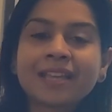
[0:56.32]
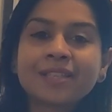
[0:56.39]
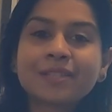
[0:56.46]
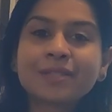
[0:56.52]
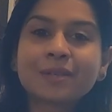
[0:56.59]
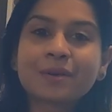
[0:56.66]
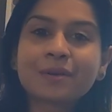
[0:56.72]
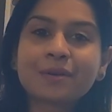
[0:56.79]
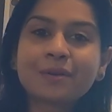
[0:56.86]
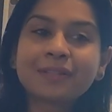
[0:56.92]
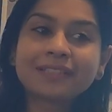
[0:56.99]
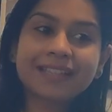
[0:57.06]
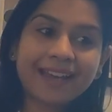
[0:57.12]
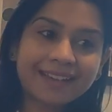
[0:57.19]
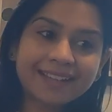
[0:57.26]
So
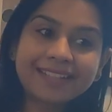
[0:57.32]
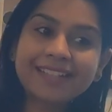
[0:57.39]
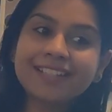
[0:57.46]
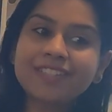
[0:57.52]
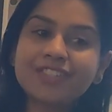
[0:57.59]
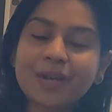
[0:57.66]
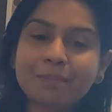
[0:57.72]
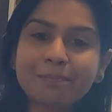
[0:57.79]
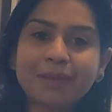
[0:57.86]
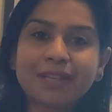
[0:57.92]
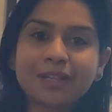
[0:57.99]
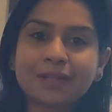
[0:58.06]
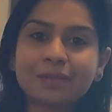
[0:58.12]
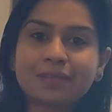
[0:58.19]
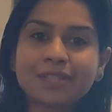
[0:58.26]
directly jumping
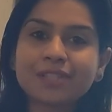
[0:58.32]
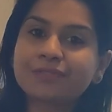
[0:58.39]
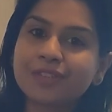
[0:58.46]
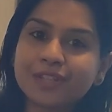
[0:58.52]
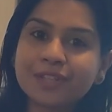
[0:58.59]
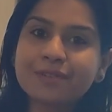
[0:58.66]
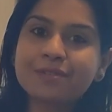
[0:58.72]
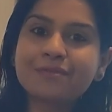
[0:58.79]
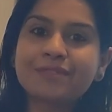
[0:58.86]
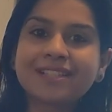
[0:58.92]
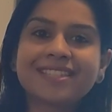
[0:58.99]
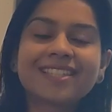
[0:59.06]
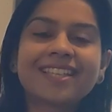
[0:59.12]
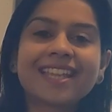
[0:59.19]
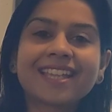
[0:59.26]
into this video,
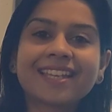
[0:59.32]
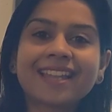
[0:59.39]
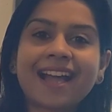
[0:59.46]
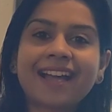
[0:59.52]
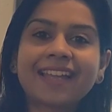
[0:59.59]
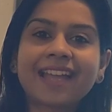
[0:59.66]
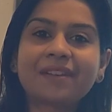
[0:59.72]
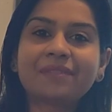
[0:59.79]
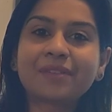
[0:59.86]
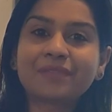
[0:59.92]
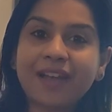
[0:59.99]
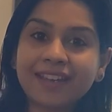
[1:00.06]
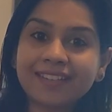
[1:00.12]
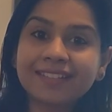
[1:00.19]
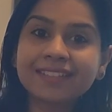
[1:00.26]
once again, I have
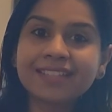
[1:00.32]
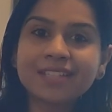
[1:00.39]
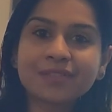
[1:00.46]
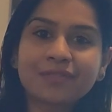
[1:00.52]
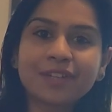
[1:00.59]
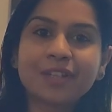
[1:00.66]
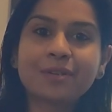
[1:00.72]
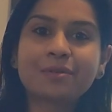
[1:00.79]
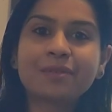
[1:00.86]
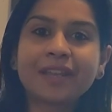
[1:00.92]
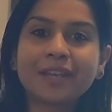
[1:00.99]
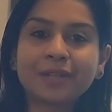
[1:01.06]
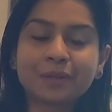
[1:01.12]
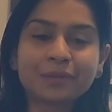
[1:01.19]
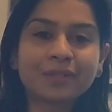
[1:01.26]
divided this video
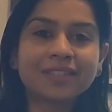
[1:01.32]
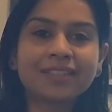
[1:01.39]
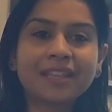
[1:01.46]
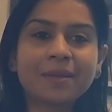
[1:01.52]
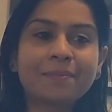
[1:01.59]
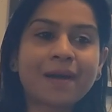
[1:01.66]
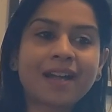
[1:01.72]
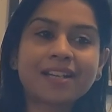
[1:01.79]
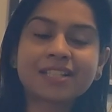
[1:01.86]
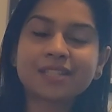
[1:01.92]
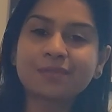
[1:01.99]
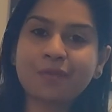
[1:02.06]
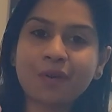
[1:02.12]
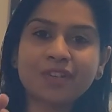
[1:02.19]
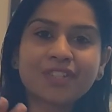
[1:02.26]
into the 3 parts.
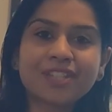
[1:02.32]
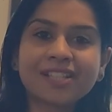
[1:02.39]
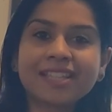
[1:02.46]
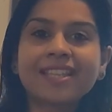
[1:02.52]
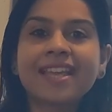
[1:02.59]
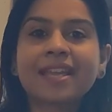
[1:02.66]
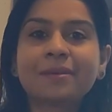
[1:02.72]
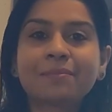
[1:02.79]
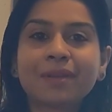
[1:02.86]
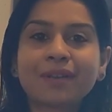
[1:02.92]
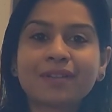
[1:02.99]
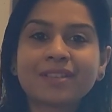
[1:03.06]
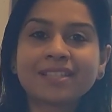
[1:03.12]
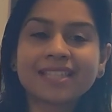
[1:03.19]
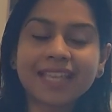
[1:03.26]
Watch till the end,
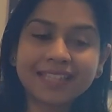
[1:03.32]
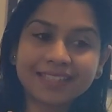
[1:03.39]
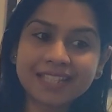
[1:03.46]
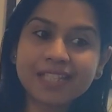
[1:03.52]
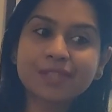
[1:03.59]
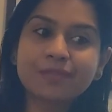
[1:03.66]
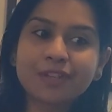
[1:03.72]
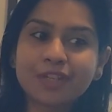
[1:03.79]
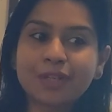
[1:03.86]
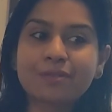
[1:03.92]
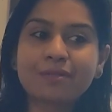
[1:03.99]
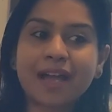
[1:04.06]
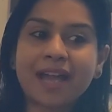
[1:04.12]
because in this video,